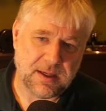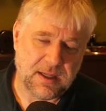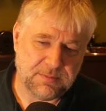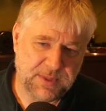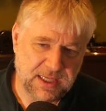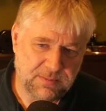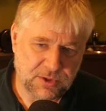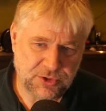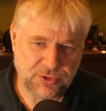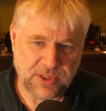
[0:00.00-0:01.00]
I'll be
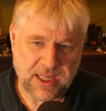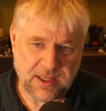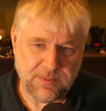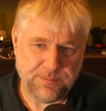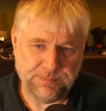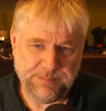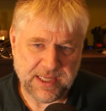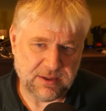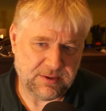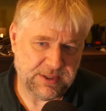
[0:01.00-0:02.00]
able to help
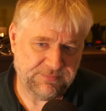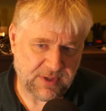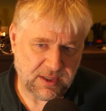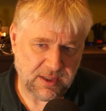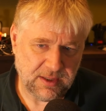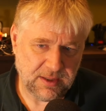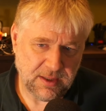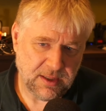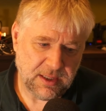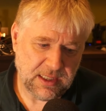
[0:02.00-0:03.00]
better if I,
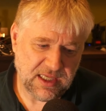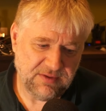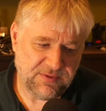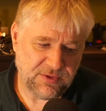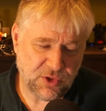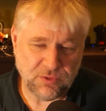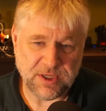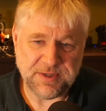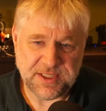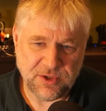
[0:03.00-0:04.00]
even though
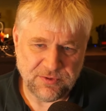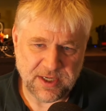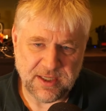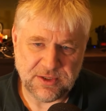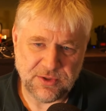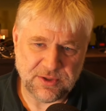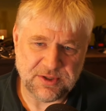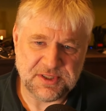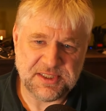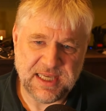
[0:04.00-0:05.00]
there is an overhead, to
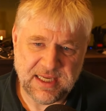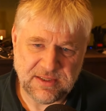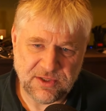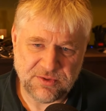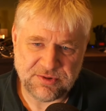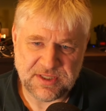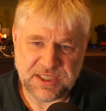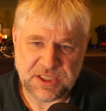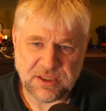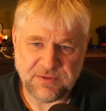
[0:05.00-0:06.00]
understand the
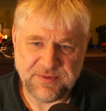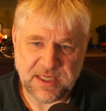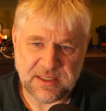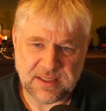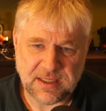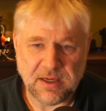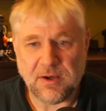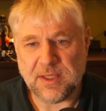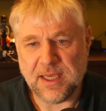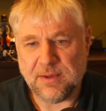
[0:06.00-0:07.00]
transitional phase. Like,
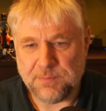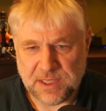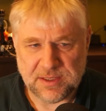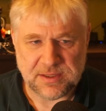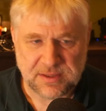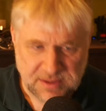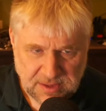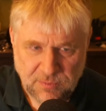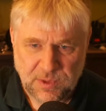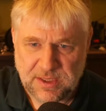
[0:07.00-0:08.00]
oh yeah, because
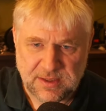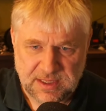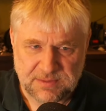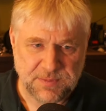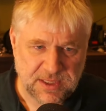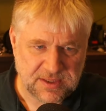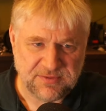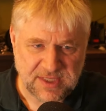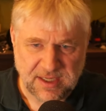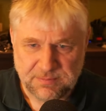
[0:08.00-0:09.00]
we did this, because
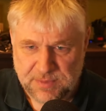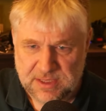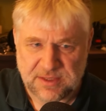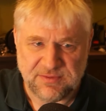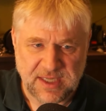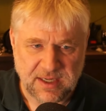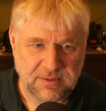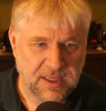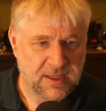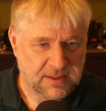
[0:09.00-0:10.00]
of that, because of that,
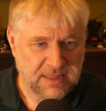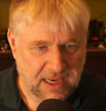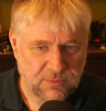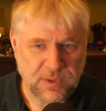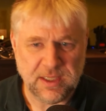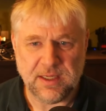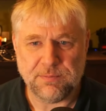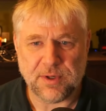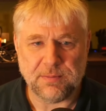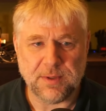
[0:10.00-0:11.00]
that we had a
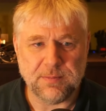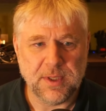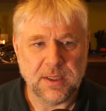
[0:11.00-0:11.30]
problem.